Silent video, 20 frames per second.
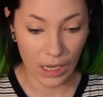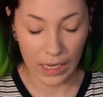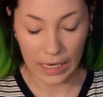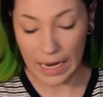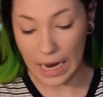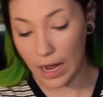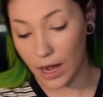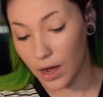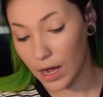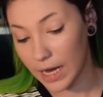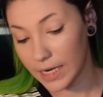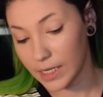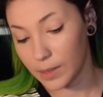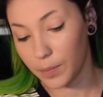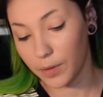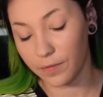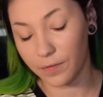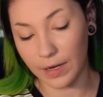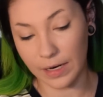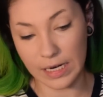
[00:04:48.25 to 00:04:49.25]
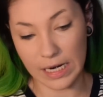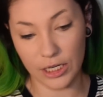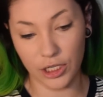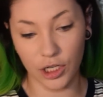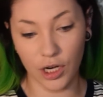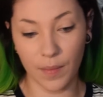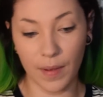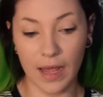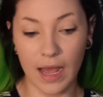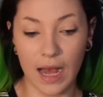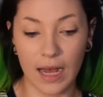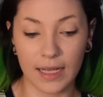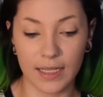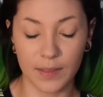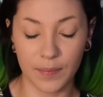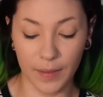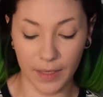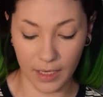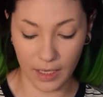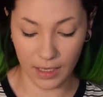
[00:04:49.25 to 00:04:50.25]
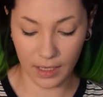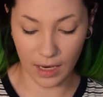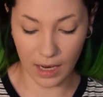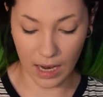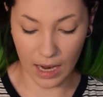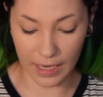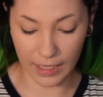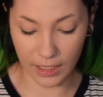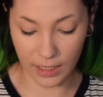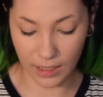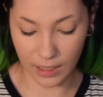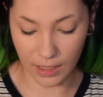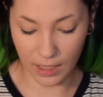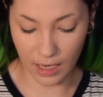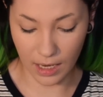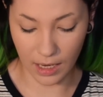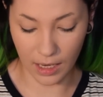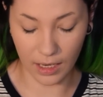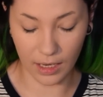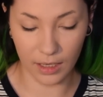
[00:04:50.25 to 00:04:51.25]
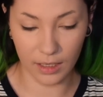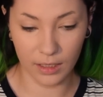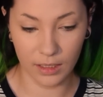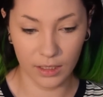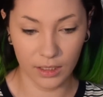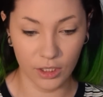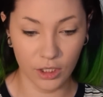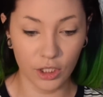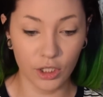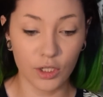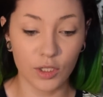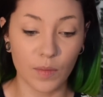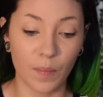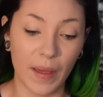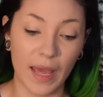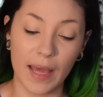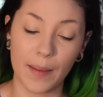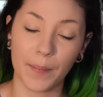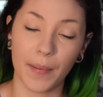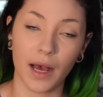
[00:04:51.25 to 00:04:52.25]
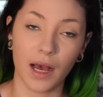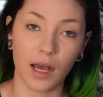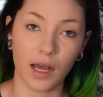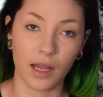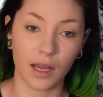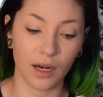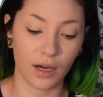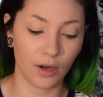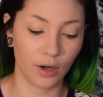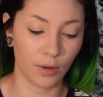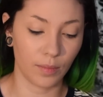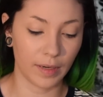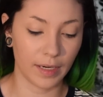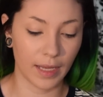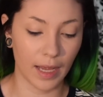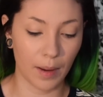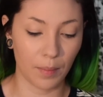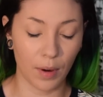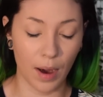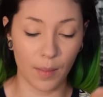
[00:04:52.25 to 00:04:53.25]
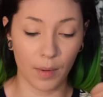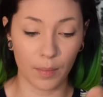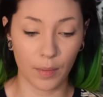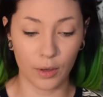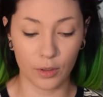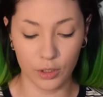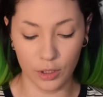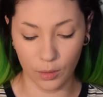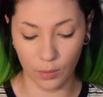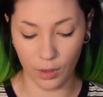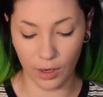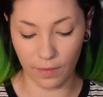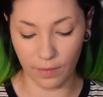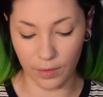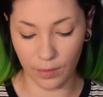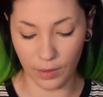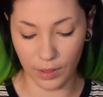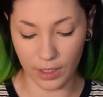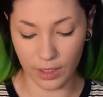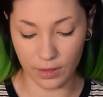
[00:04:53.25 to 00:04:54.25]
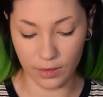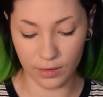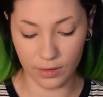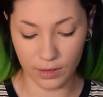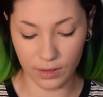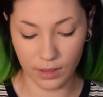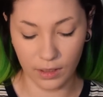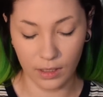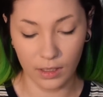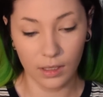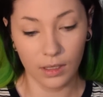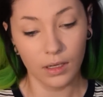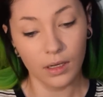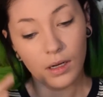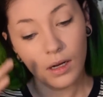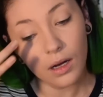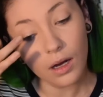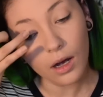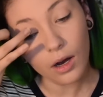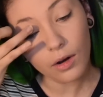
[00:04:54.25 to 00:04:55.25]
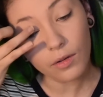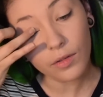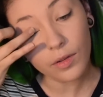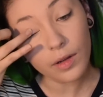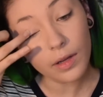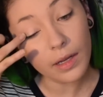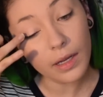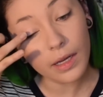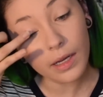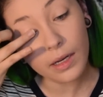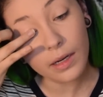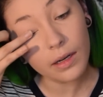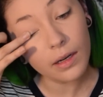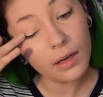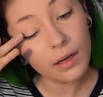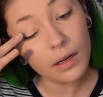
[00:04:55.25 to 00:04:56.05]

Now, I did put foundation on my eyes, but I can, you can use a paint pot, an Urban Decay primer potion, whatever you want to use. Over the lid.